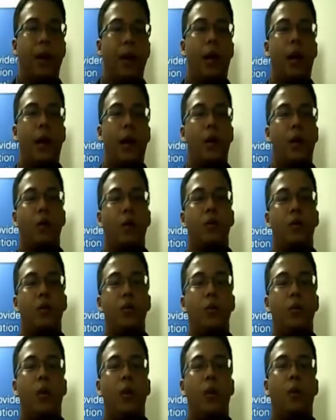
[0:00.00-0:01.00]
I
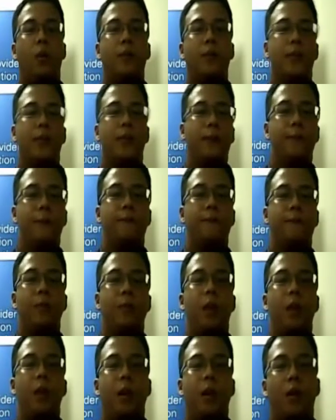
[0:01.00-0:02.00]
also observed
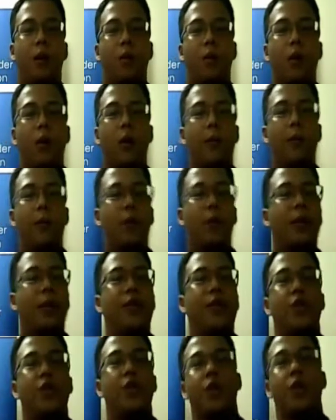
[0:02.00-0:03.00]
a great
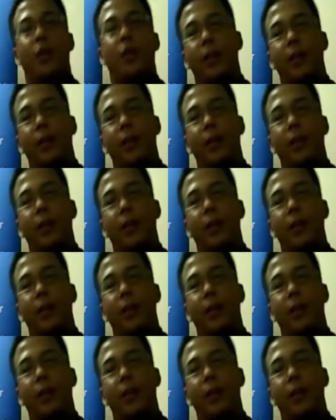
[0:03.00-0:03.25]
potential